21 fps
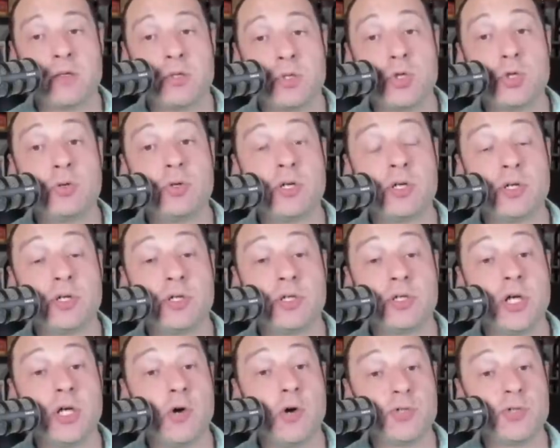You
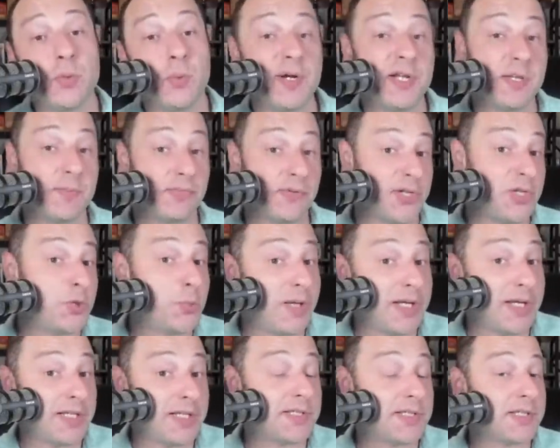could go to one of the bridge
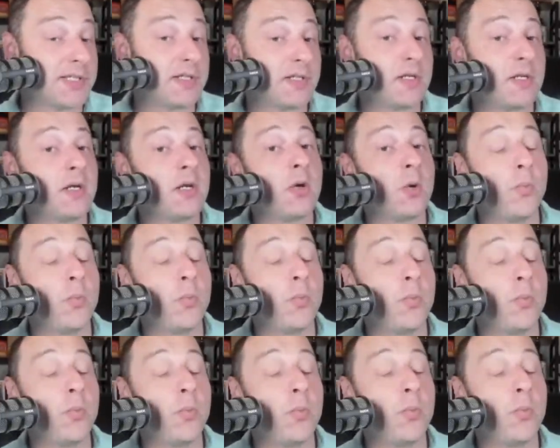wings
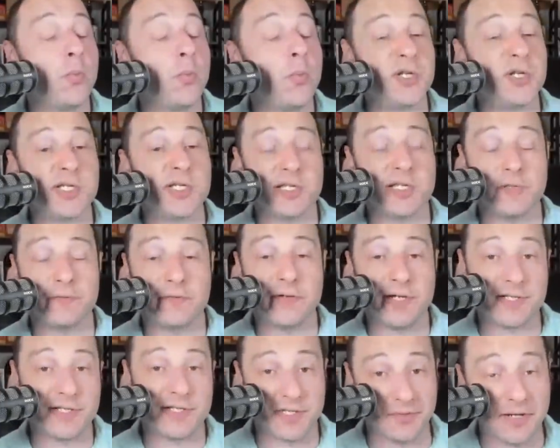which is in the front of the
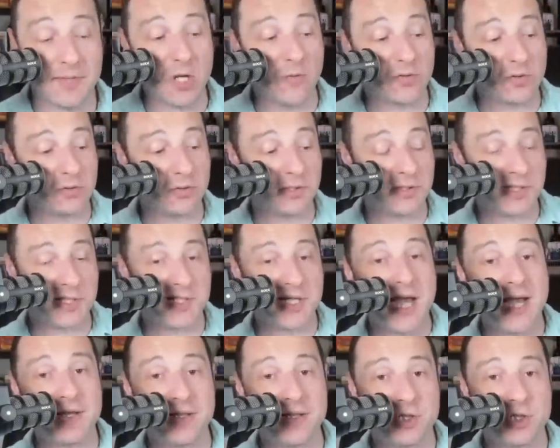solarium and they overlook the
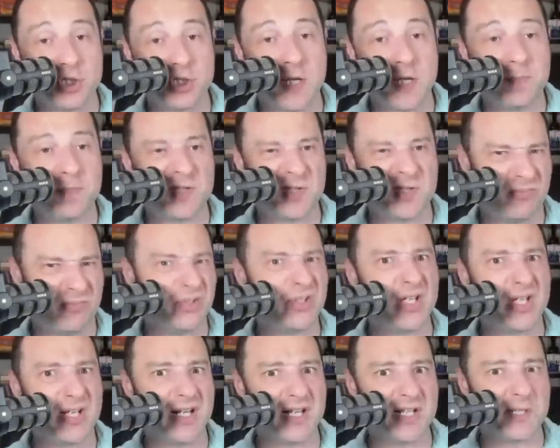side of the ship. It's
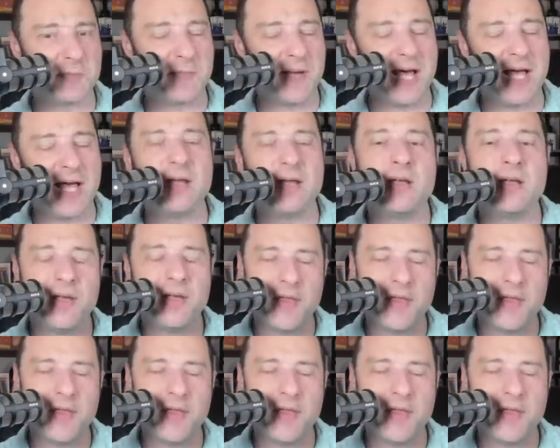really a nice spot.